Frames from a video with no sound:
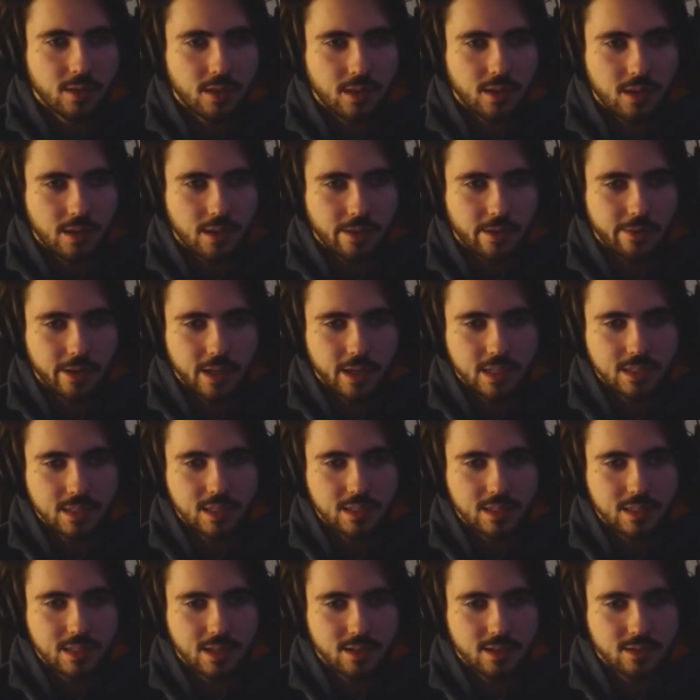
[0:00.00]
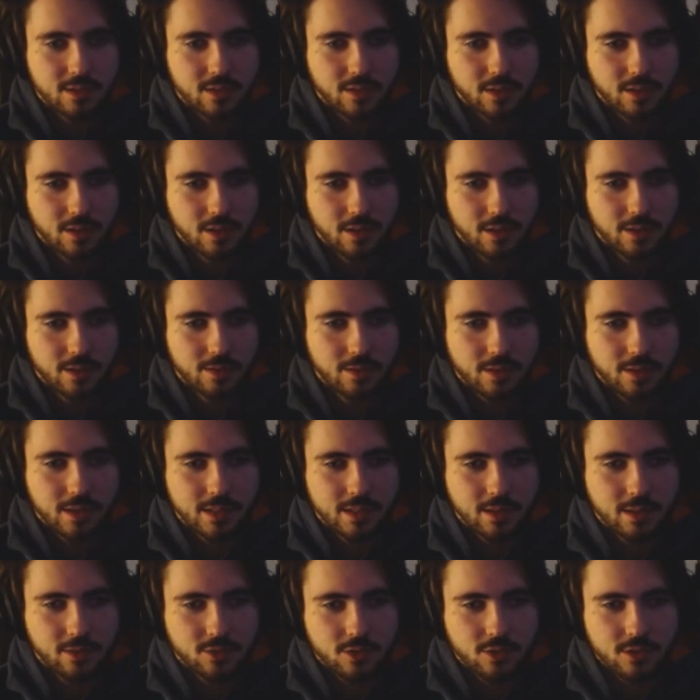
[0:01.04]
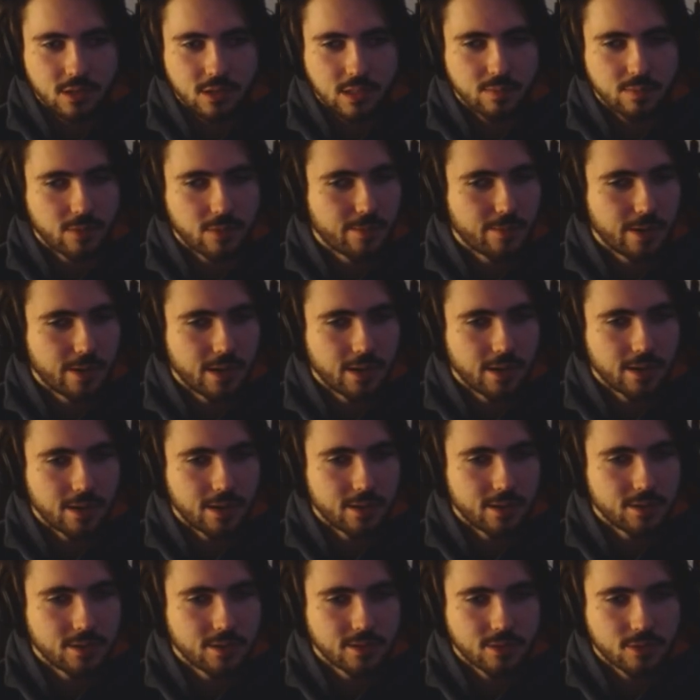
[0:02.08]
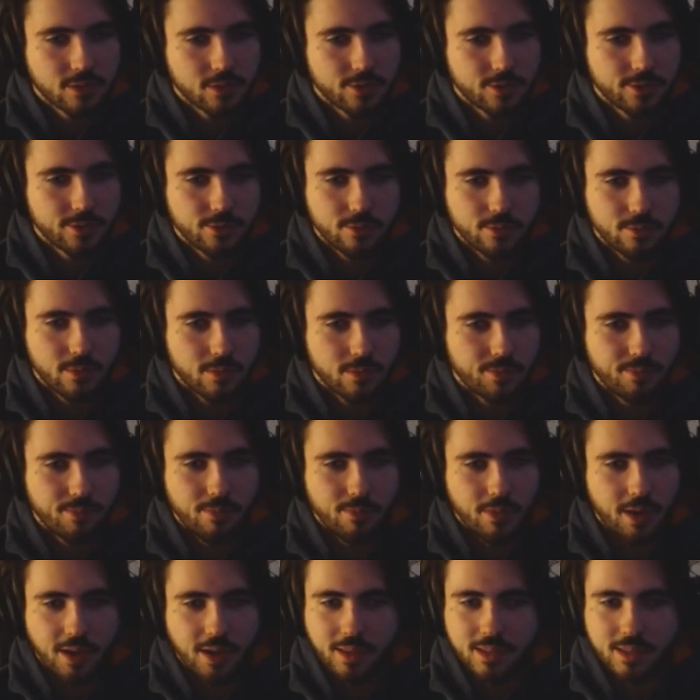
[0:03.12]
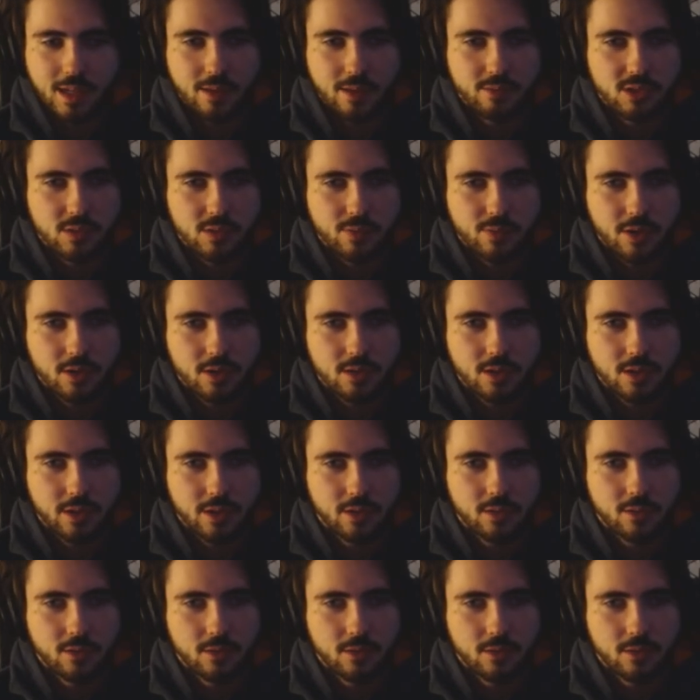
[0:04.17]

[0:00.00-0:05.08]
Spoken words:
and I realized it sounds really good because I was just experimenting, I just threw 8 times disperser.